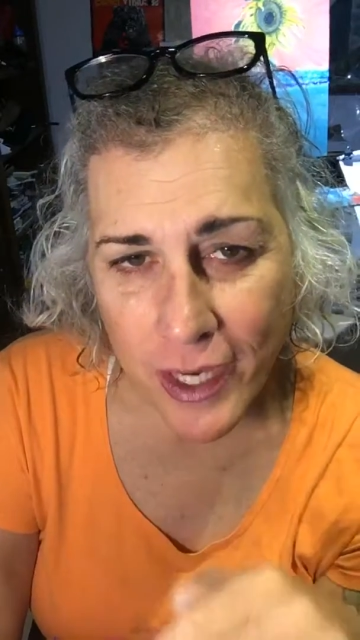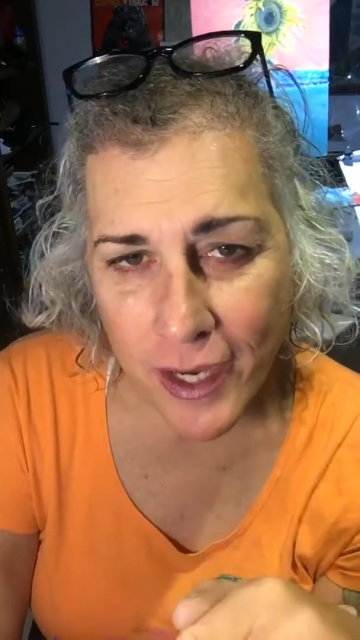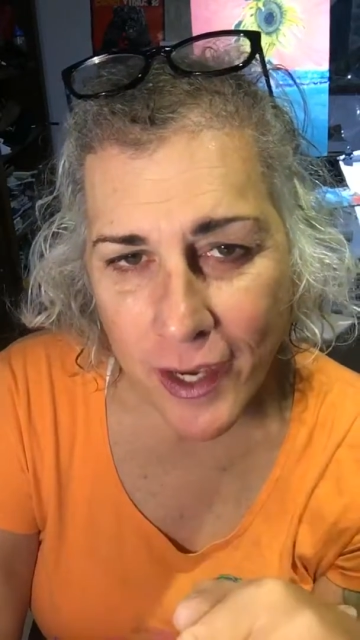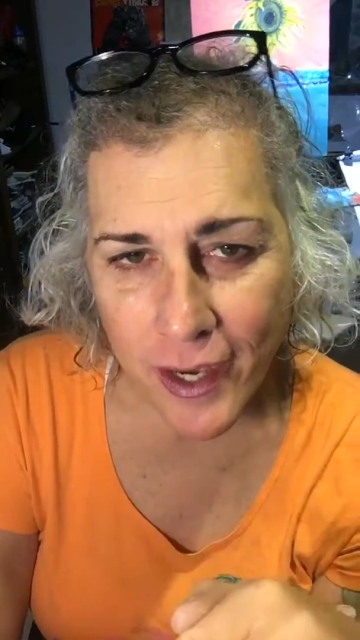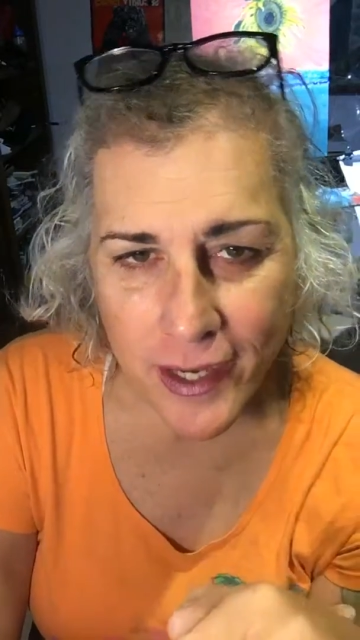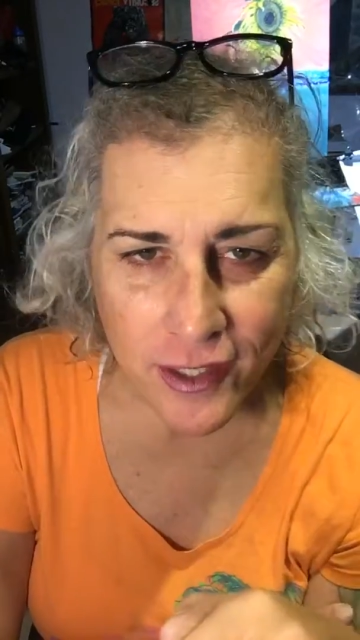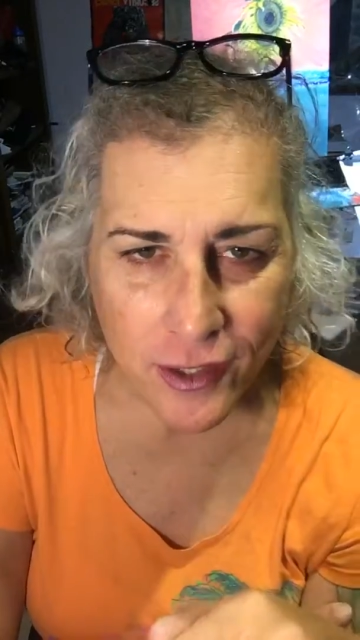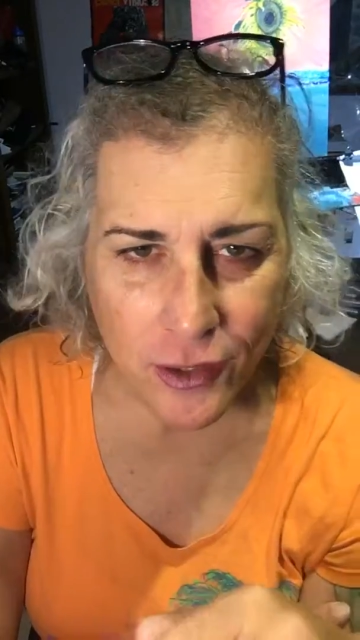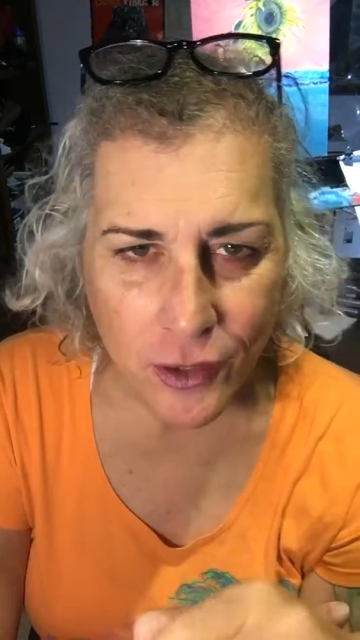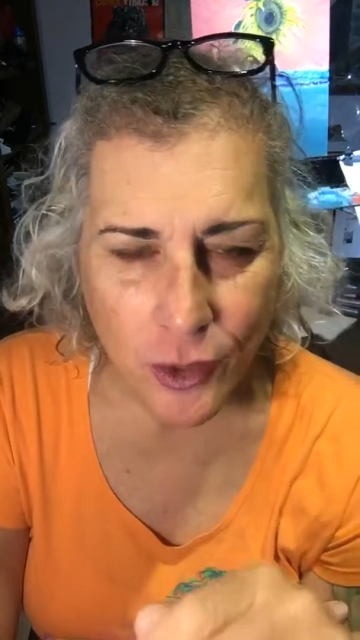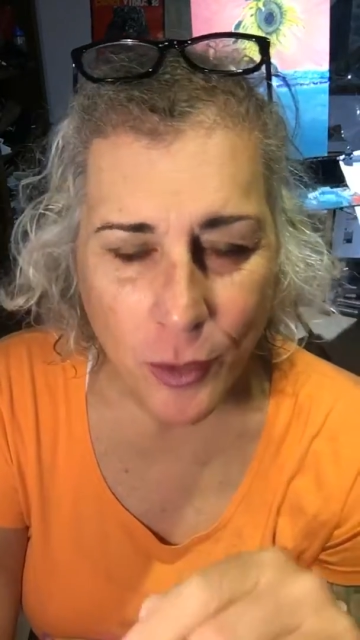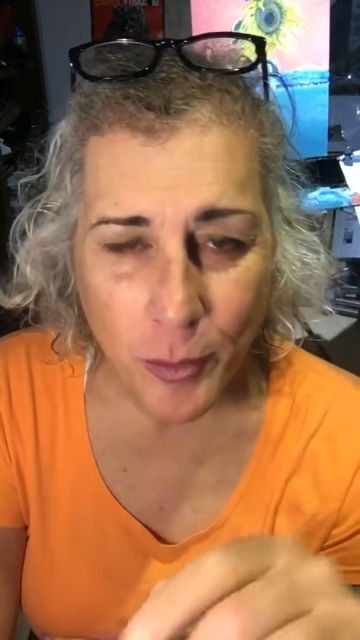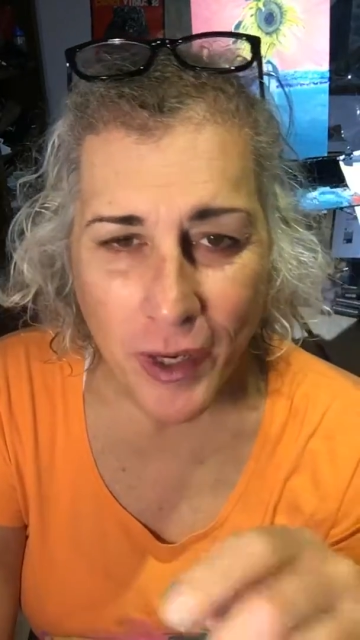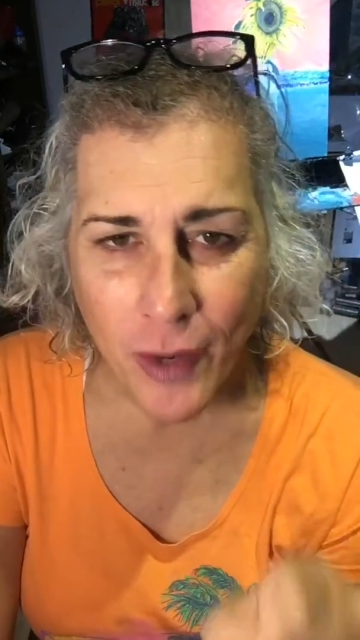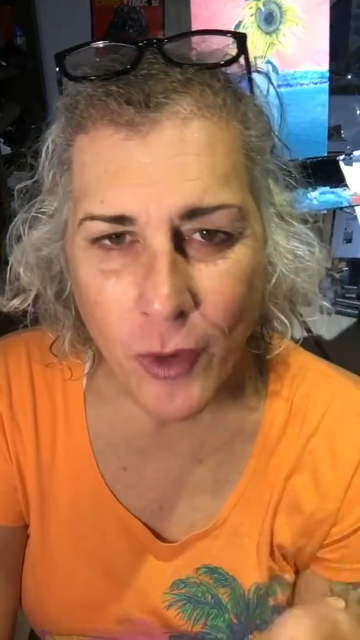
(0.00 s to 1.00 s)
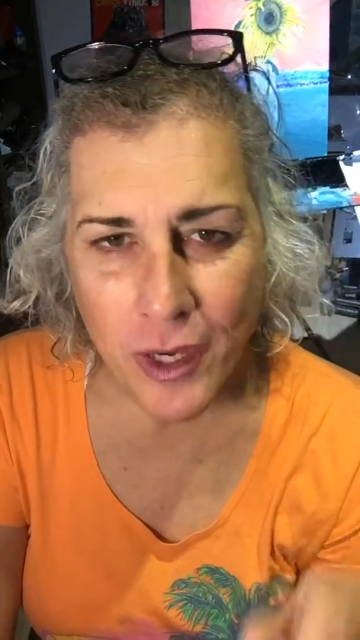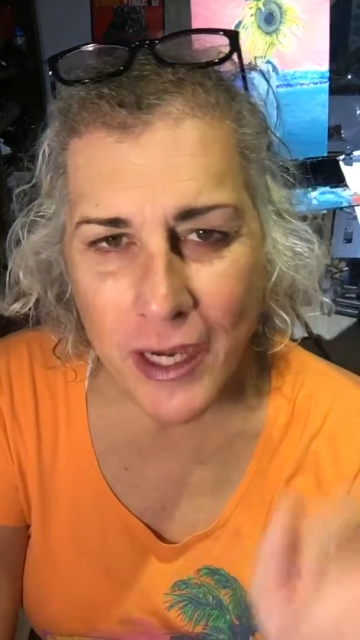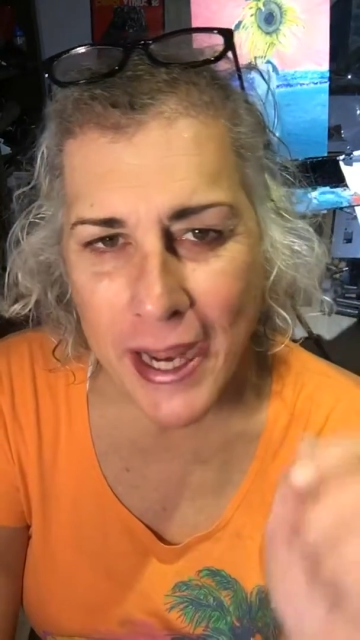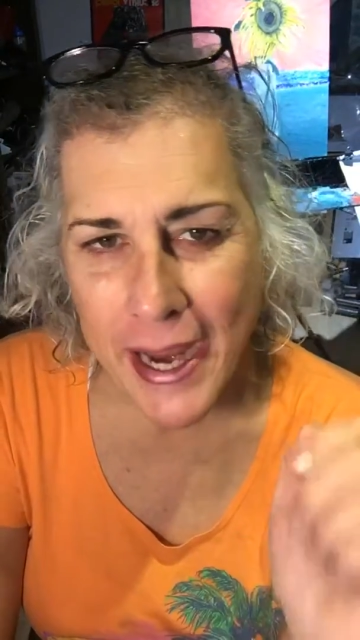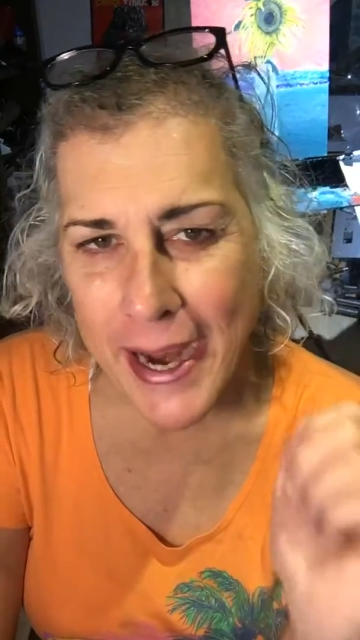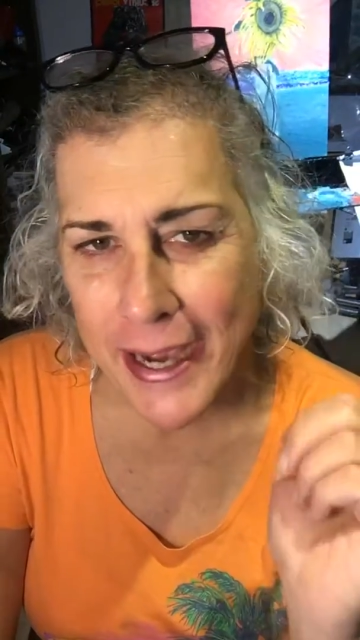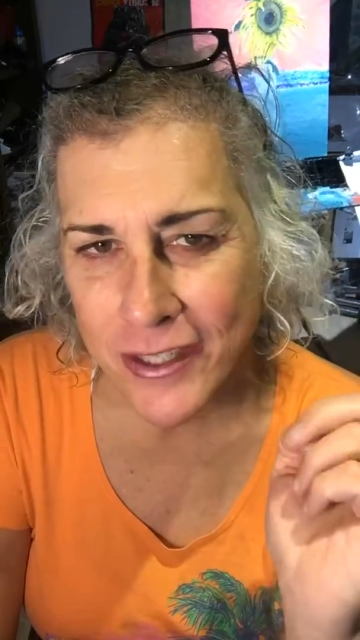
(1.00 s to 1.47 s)
haiku, but I wanted
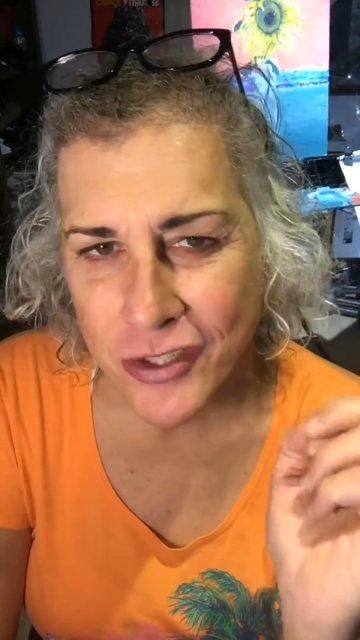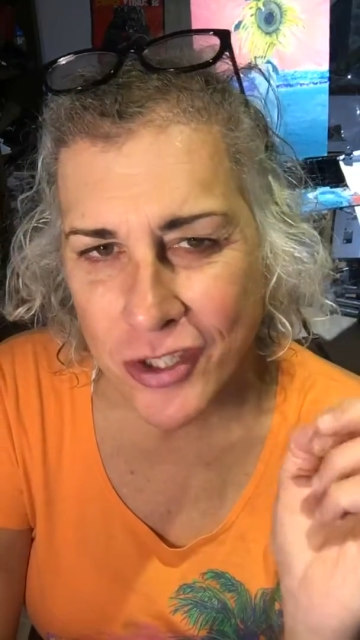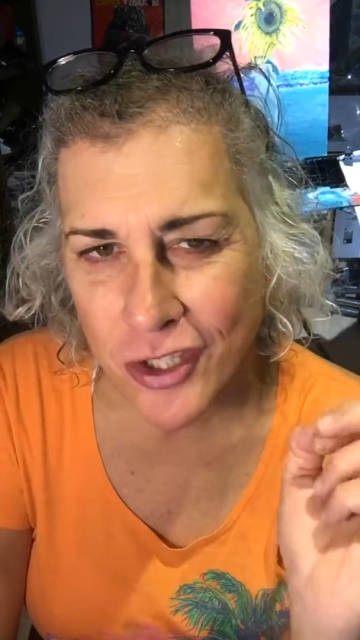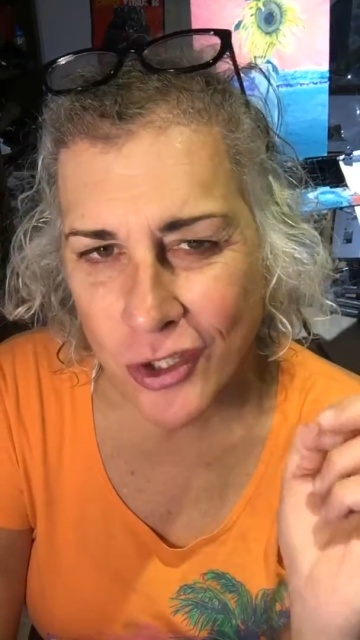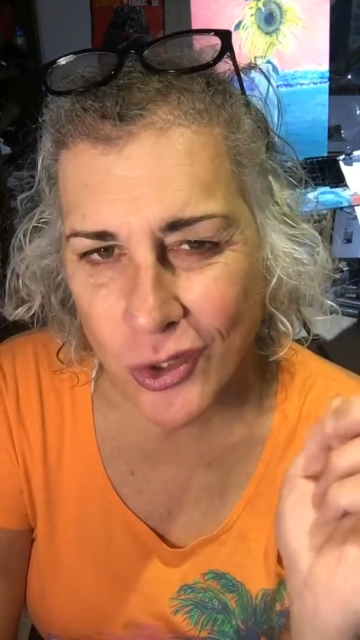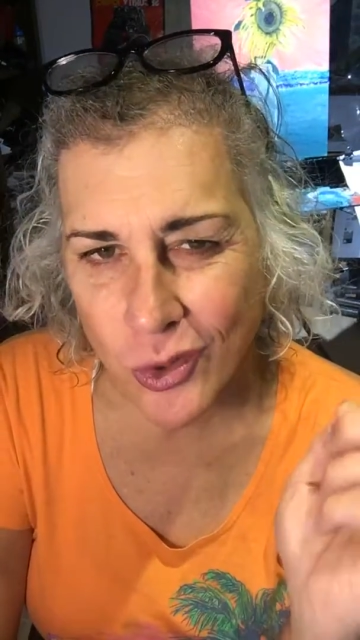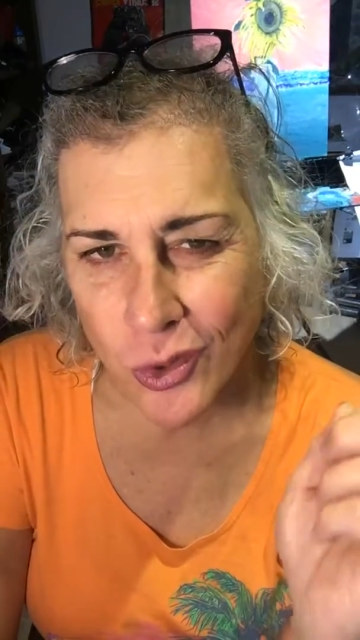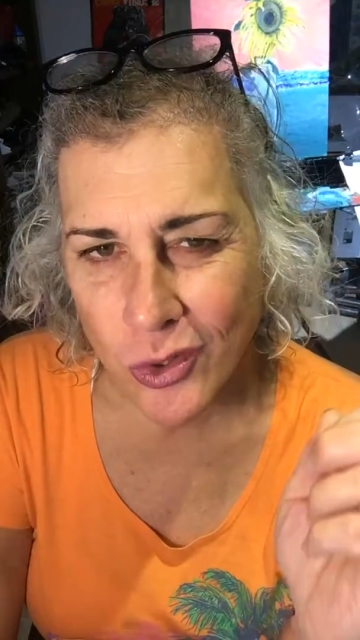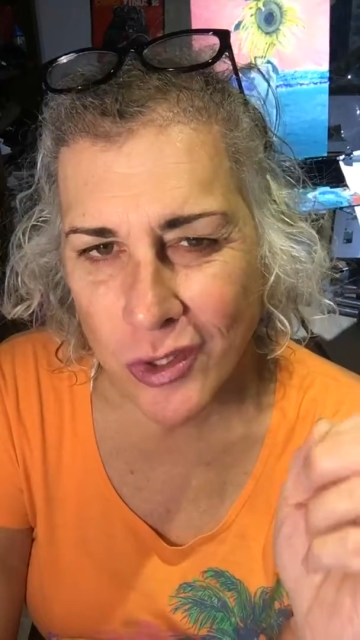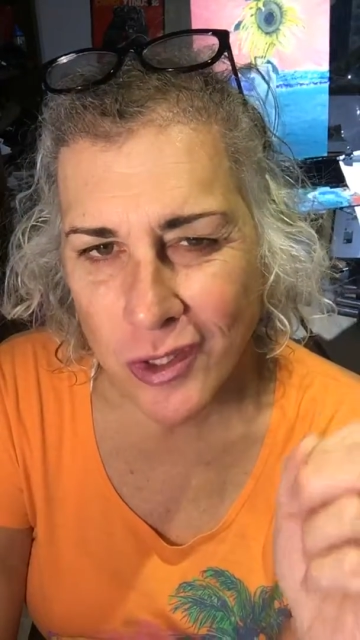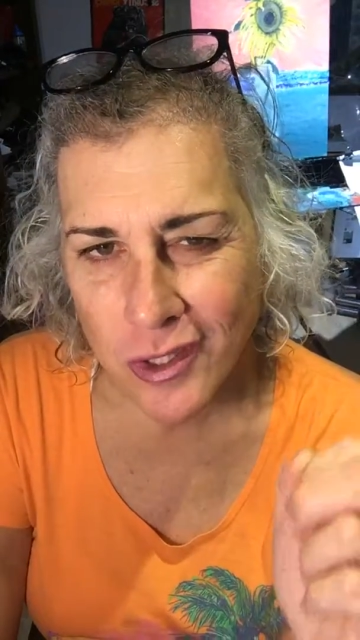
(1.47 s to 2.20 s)
to ask you,